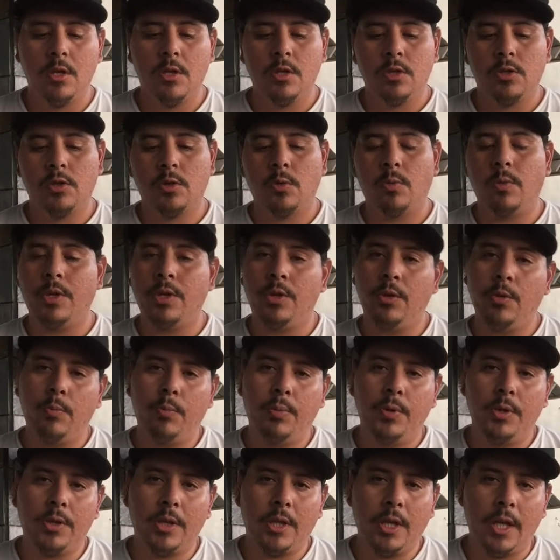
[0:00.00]
So when you
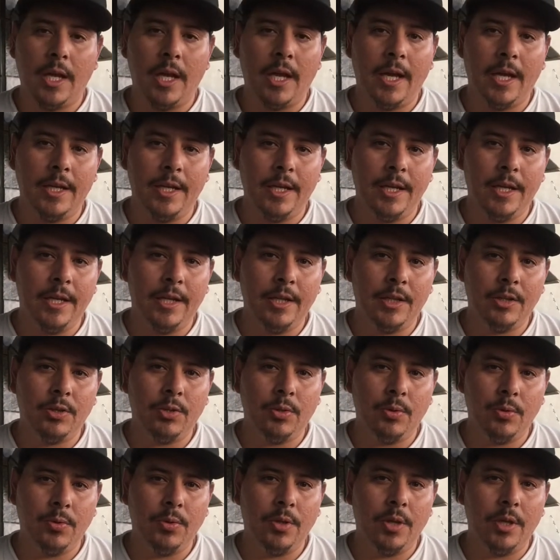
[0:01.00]
put the line in
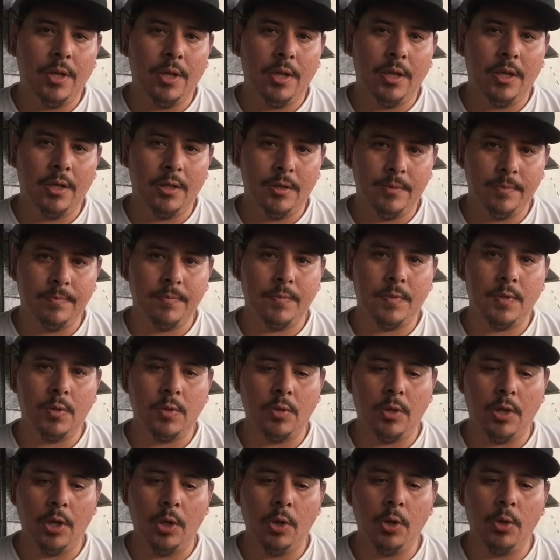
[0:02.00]
through the
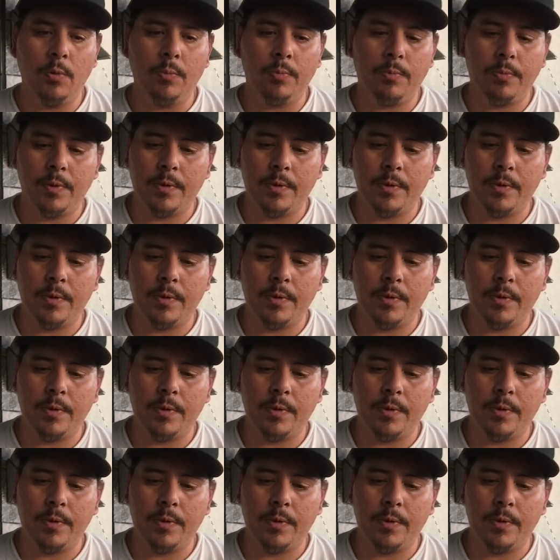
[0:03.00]
loop,